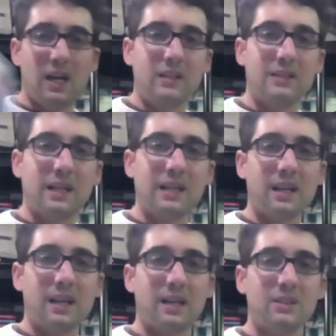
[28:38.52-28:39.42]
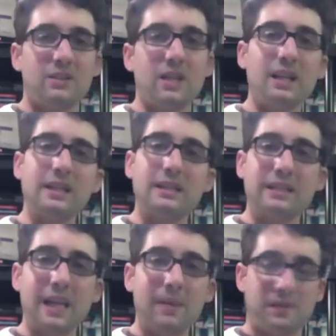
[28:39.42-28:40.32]
Donkey Kong Country. I like this
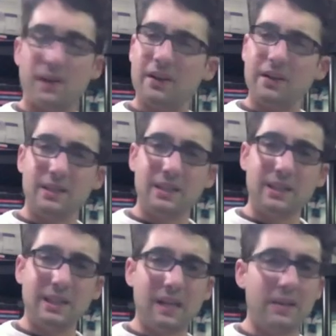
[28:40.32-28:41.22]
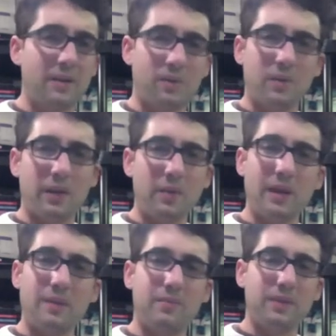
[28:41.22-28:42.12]
game. It's very easy now that when I go back
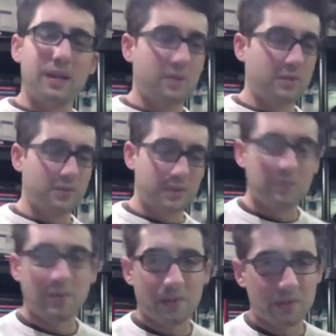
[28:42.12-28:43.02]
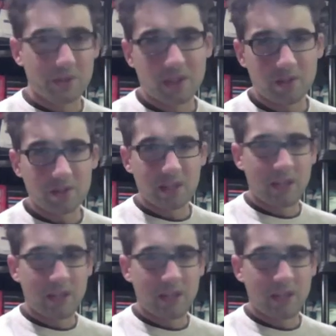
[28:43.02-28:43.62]
and play it. When I was younger, it was tough,